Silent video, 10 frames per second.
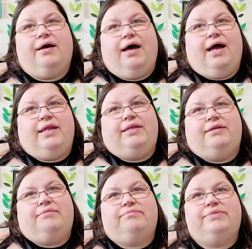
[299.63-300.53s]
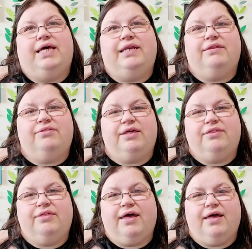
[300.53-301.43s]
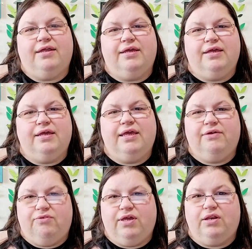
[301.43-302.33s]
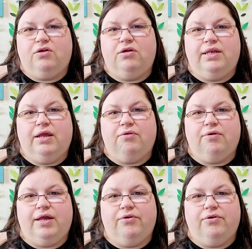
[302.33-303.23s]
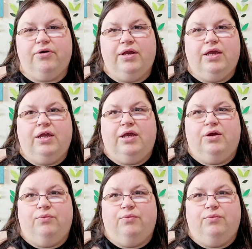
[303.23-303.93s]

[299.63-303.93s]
I tend to think that if you get a good narrator, it